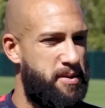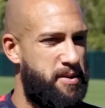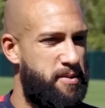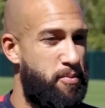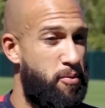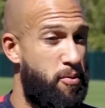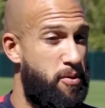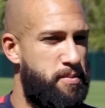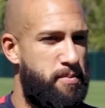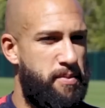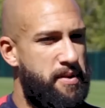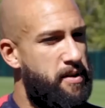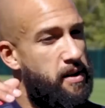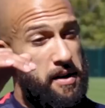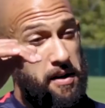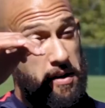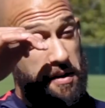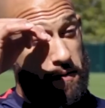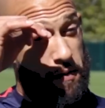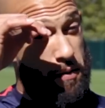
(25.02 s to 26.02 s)
of sports, but
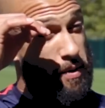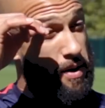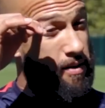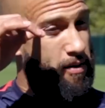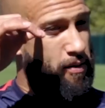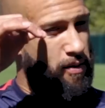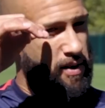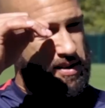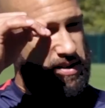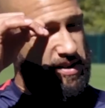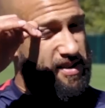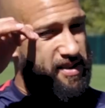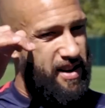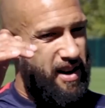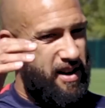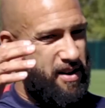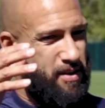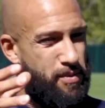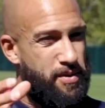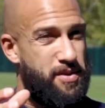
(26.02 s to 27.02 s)
for whatever reason,
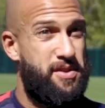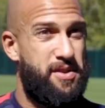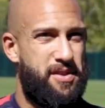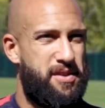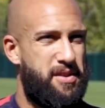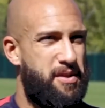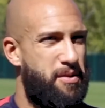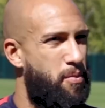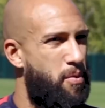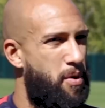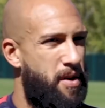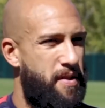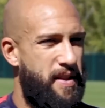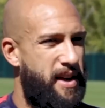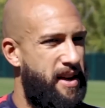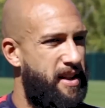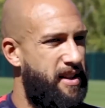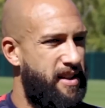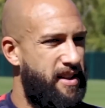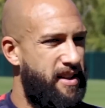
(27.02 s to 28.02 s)
soccer was just the one
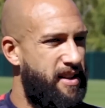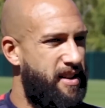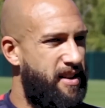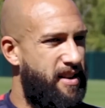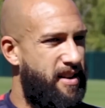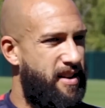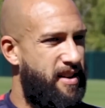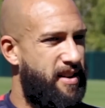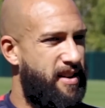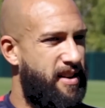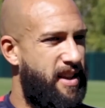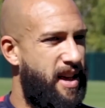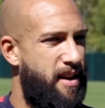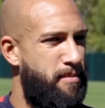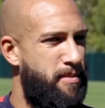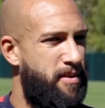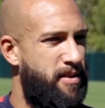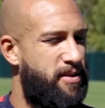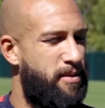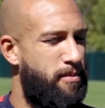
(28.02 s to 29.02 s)
that
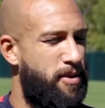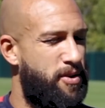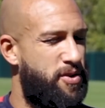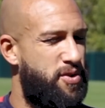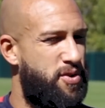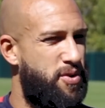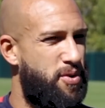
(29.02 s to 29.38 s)
gave me so much